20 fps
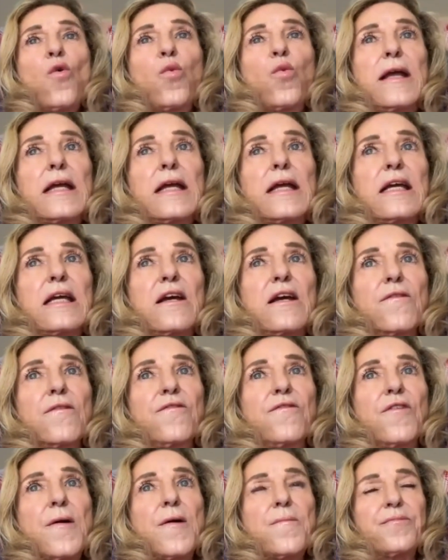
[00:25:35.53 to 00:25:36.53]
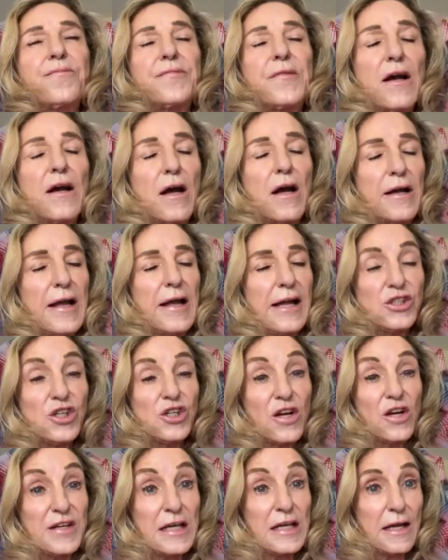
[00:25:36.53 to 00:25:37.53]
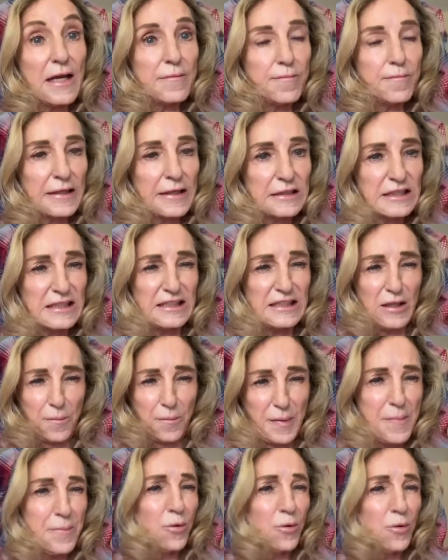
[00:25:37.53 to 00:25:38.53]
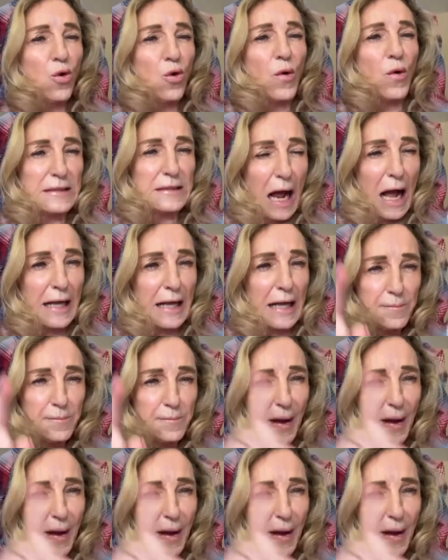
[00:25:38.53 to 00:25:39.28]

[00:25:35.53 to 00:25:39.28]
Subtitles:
we give HIV/AIDS medicines to people who are dying.